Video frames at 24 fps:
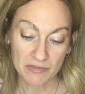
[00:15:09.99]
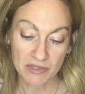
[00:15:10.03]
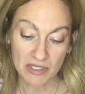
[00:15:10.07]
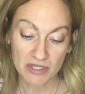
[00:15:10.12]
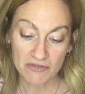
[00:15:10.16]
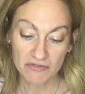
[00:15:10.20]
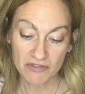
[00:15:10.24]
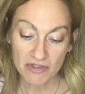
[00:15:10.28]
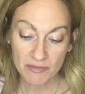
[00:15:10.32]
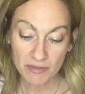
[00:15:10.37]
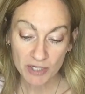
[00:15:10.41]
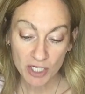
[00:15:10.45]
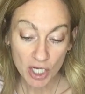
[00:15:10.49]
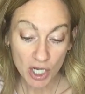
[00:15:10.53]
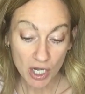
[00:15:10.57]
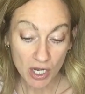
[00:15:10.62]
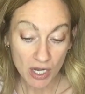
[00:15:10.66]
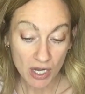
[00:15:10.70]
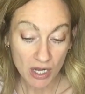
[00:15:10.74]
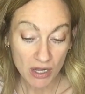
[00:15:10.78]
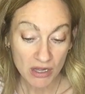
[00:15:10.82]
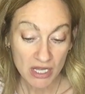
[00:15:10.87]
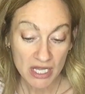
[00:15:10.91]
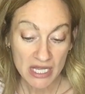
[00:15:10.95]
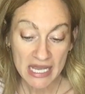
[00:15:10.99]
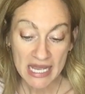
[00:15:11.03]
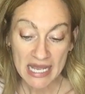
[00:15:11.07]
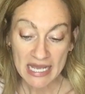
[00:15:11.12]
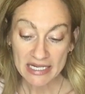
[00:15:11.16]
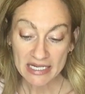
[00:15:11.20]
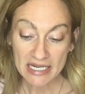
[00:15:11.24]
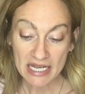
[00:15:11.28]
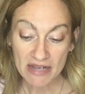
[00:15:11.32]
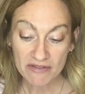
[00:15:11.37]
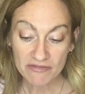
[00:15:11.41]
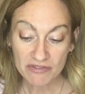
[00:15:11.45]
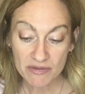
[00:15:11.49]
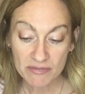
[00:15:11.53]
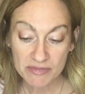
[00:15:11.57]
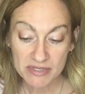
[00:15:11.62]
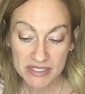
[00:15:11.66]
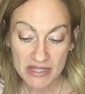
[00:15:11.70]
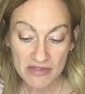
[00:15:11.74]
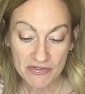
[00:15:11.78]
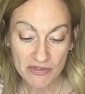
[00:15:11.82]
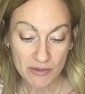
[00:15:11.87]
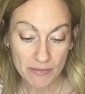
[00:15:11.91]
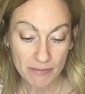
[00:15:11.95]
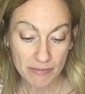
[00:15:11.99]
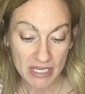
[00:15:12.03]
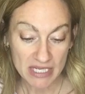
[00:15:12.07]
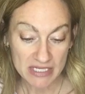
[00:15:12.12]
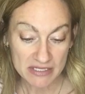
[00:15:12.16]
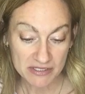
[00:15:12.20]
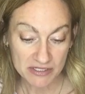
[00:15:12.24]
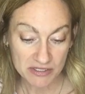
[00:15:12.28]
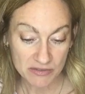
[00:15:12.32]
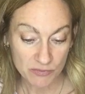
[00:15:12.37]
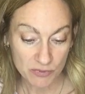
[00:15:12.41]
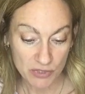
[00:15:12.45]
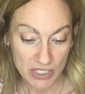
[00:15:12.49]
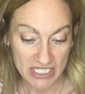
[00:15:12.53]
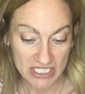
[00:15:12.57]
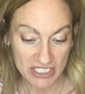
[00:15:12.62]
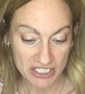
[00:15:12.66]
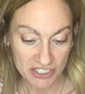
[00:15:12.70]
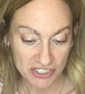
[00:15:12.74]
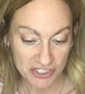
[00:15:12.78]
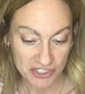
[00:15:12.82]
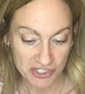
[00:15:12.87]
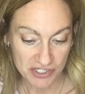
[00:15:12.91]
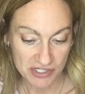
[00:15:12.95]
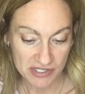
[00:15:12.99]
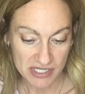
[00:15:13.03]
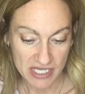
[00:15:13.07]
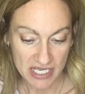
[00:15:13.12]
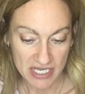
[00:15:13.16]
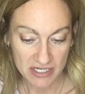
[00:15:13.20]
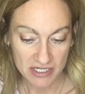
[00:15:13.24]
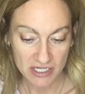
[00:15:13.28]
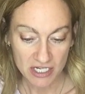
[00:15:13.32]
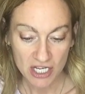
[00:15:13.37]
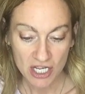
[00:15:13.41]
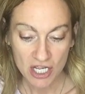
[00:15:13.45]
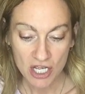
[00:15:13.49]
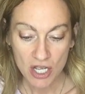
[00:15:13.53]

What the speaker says: Give them a call and have them send their best and brightest, she said,